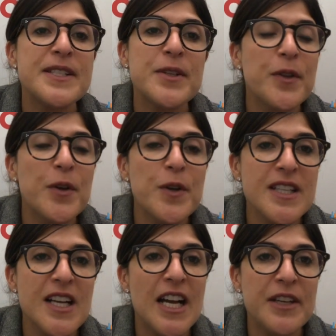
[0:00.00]
So
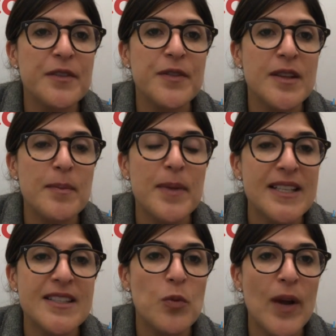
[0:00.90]
those are kind of the
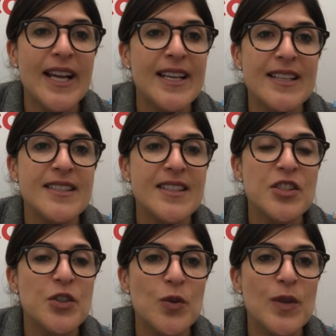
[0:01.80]
best ways
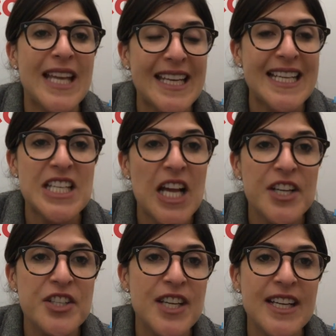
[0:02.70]
to get in
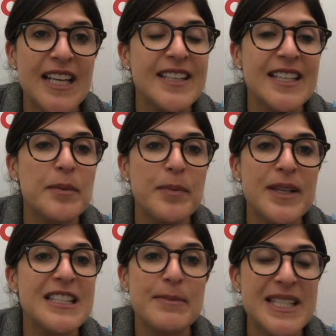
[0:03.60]
touch. And I think the
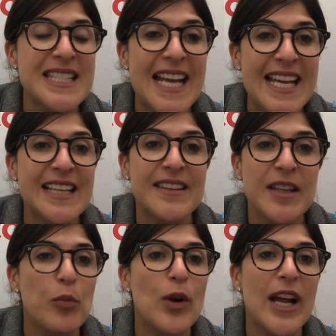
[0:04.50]
biggest mistake
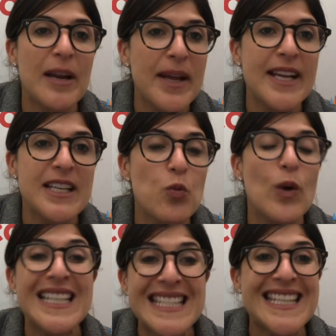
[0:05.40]
that brand makes
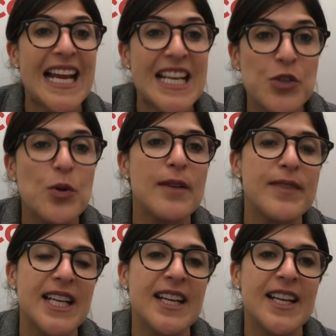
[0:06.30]
once they do
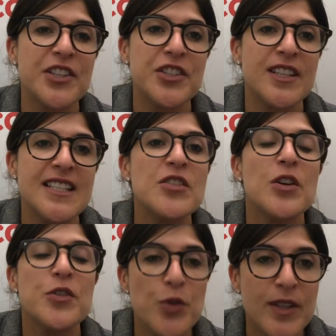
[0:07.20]
have that connection is
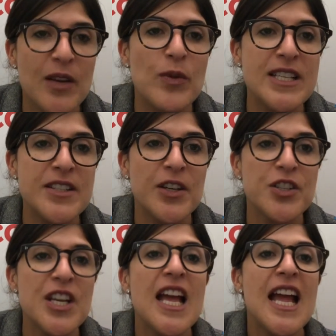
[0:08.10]
not doing their
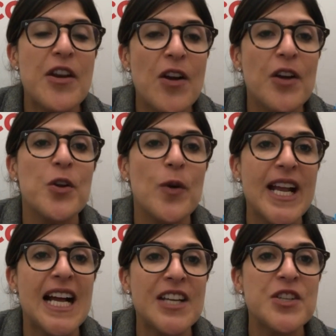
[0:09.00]
research and not
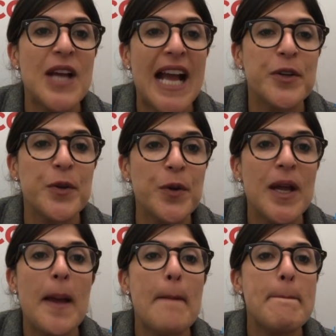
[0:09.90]
knowing how
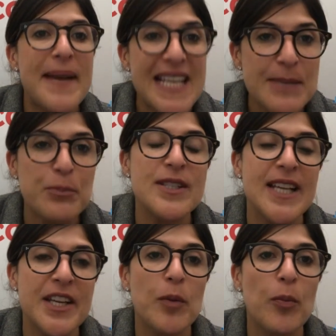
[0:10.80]
to best
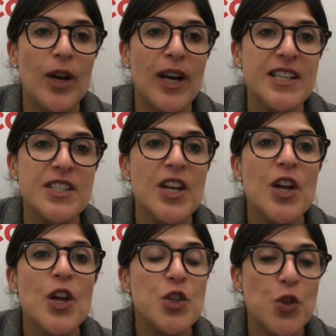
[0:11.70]
present your product
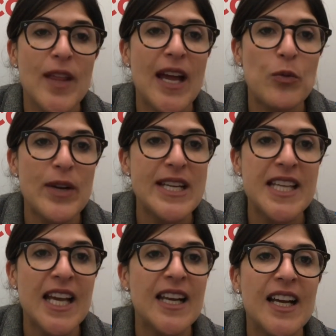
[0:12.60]
to that
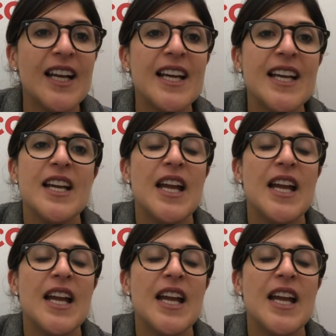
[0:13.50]
retailer.